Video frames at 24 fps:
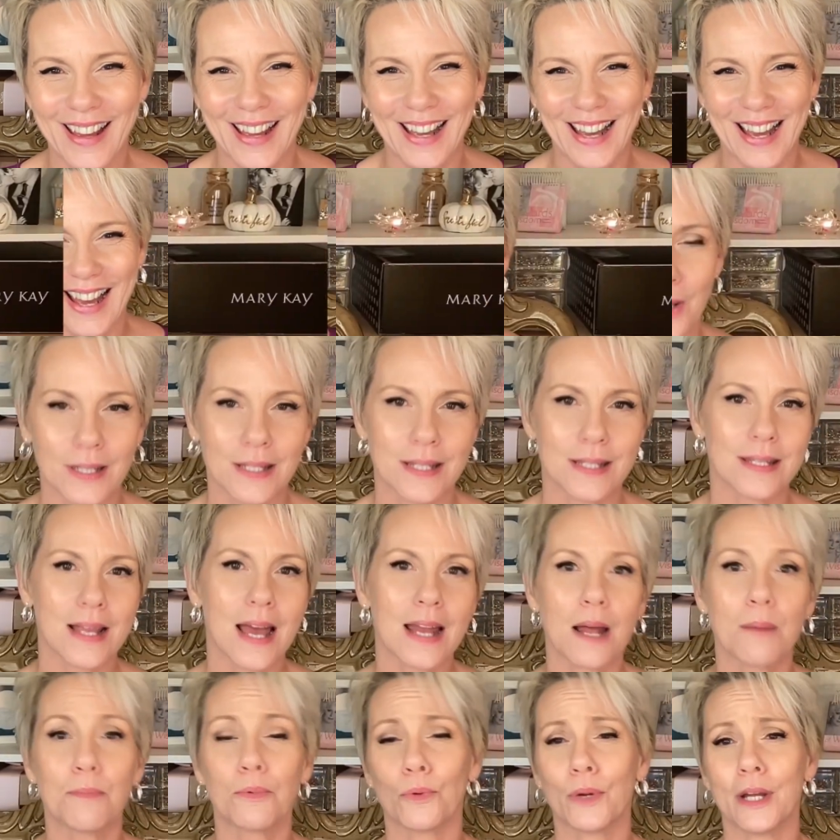You can set
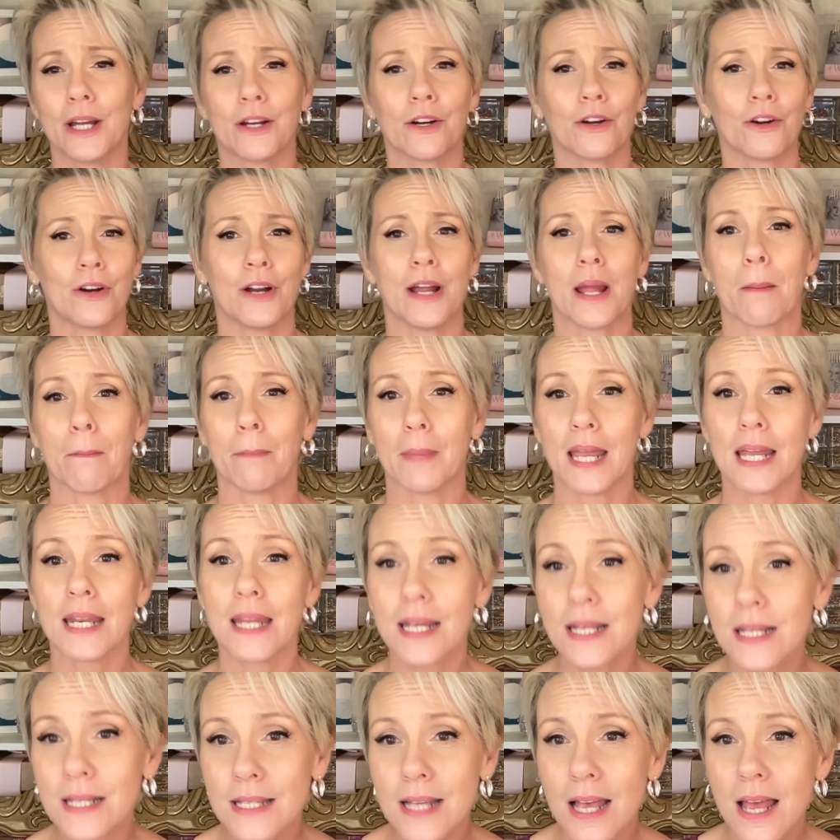up reoccurring
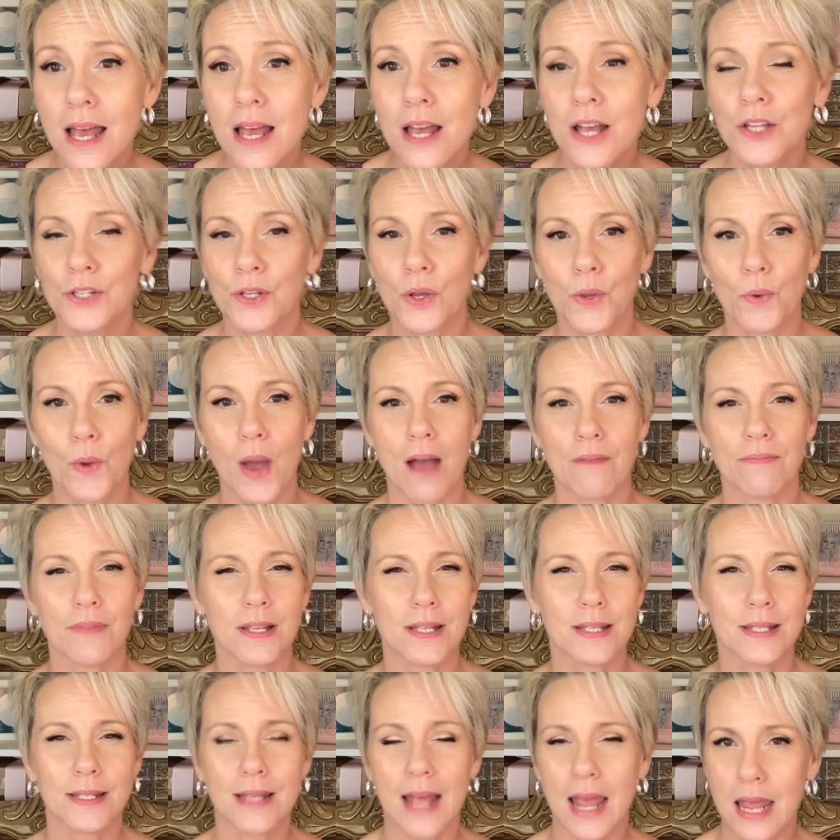meetings. So you have the
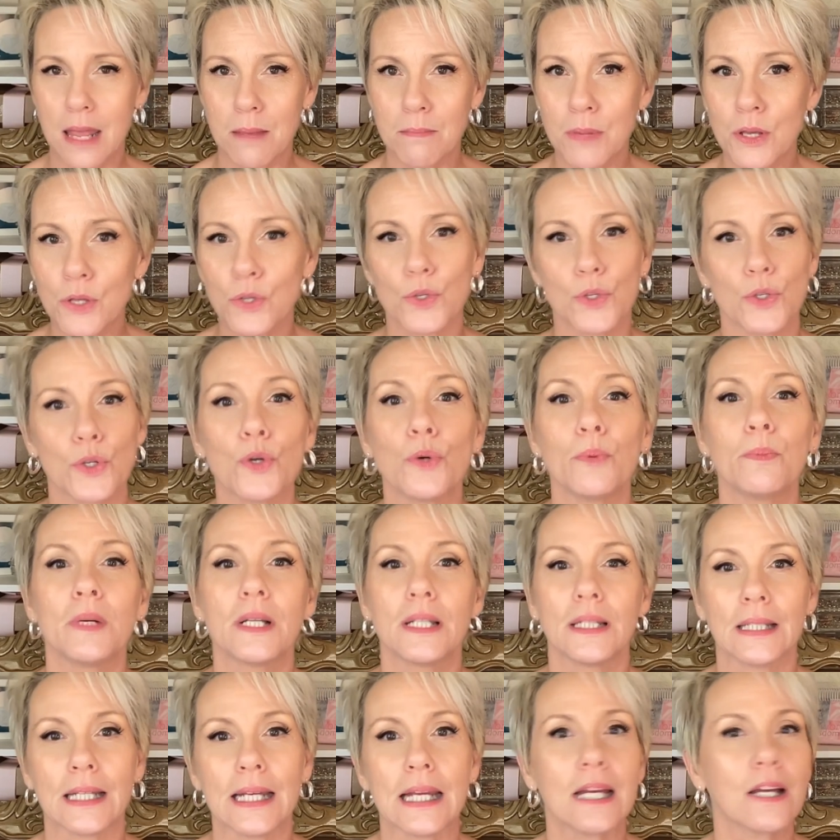same Zoom
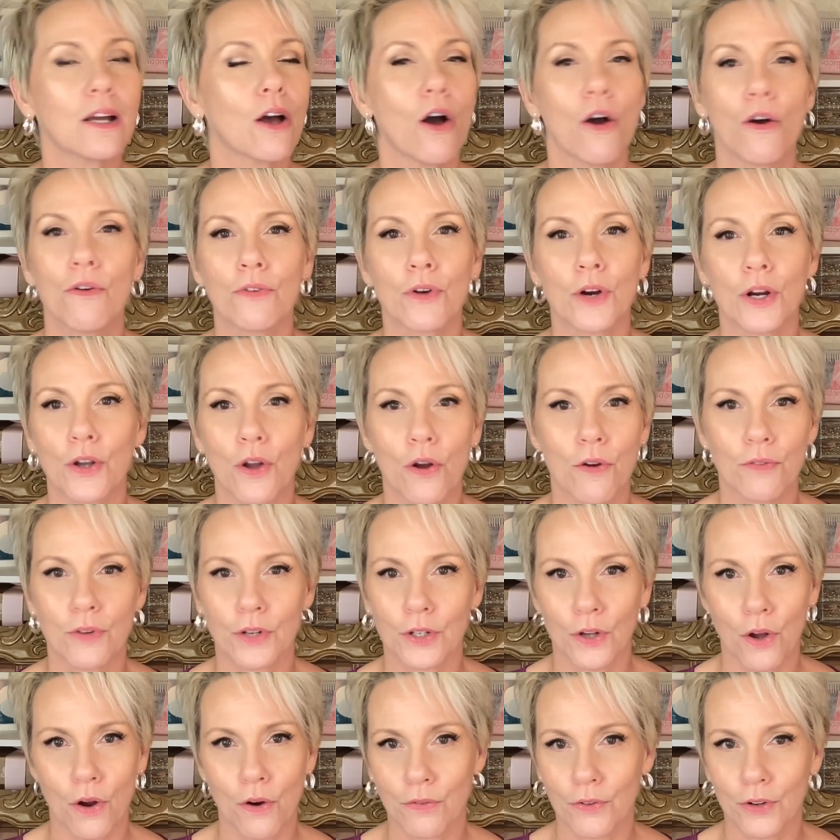link over and over
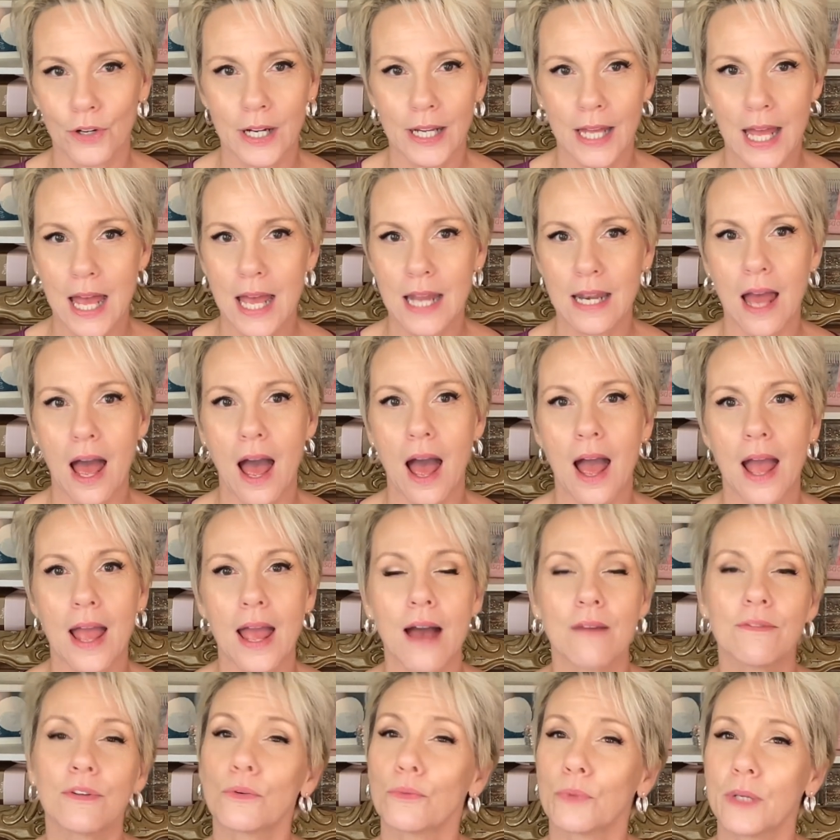and over again. I
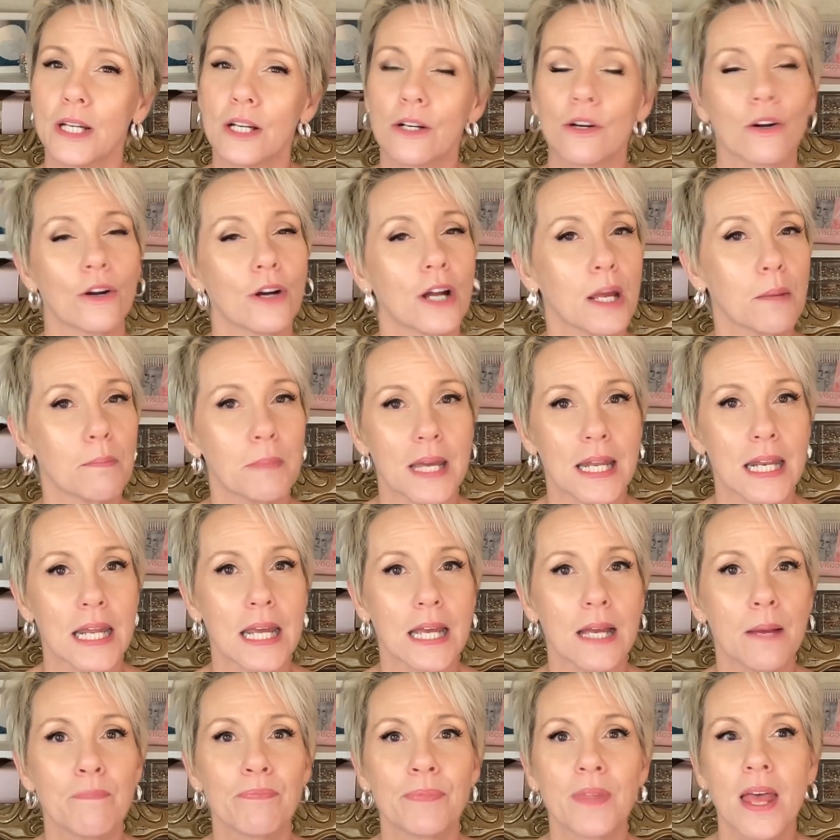have a reoccurring
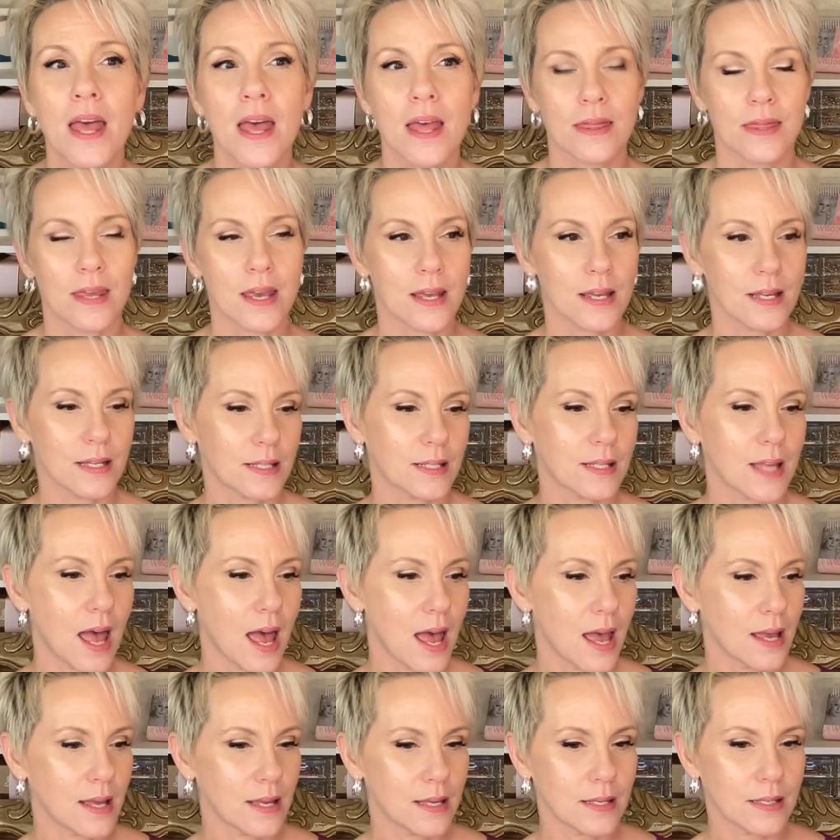meeting that
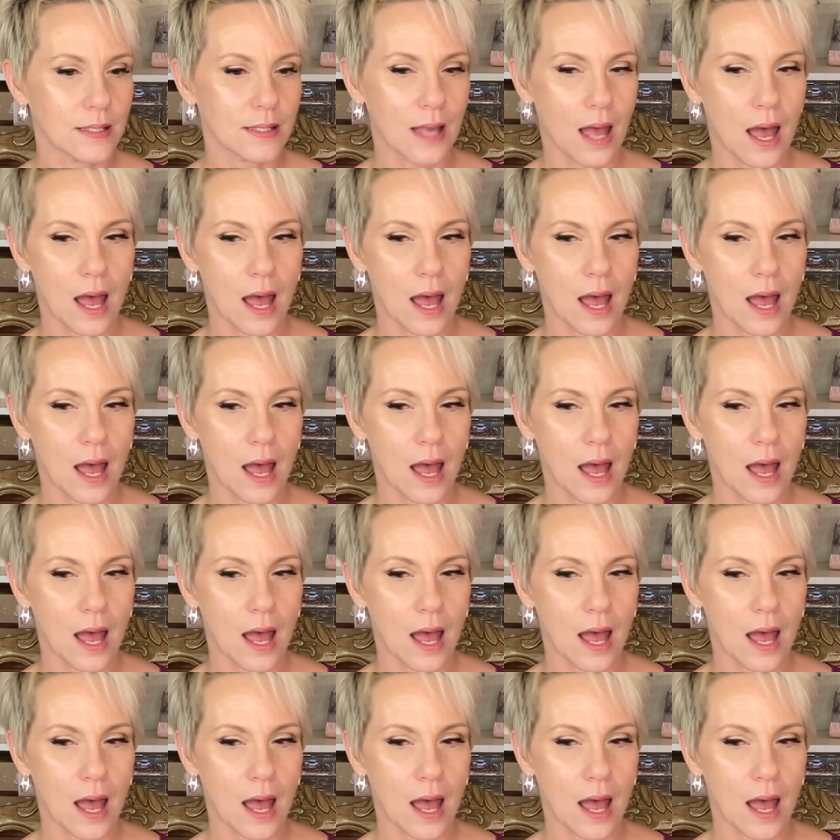says